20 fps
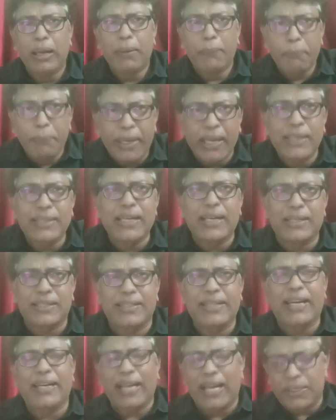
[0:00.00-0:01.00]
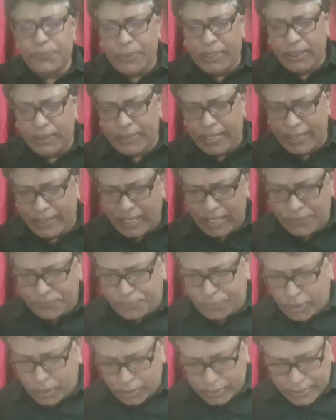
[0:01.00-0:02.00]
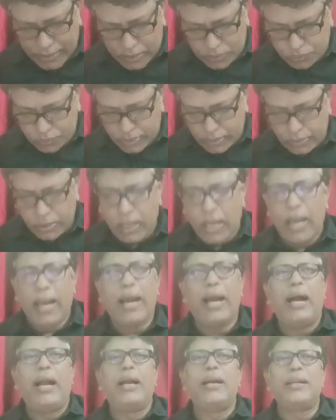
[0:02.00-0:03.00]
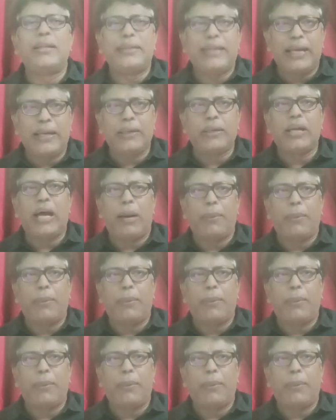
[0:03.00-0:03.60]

measures that have been taken for that one. And then our